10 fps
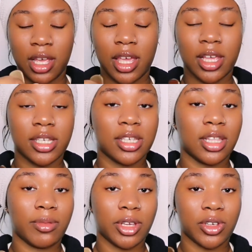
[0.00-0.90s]
Yes, it's
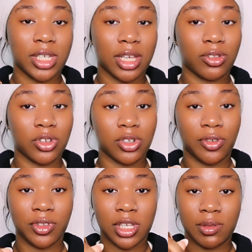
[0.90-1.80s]
gonna make your skin look
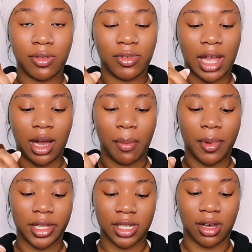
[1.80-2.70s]
soft and smooth like
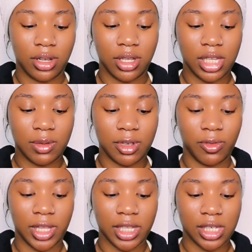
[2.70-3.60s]
butter. You need to be
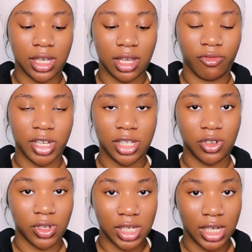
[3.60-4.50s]
willing to invest in
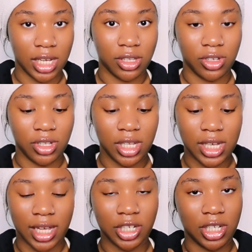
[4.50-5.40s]
your skin. You need to
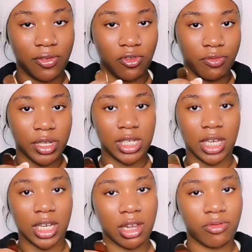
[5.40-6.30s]
actually form a
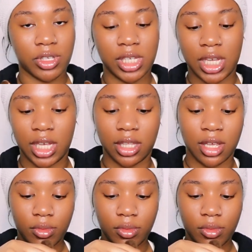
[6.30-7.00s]
skincare routine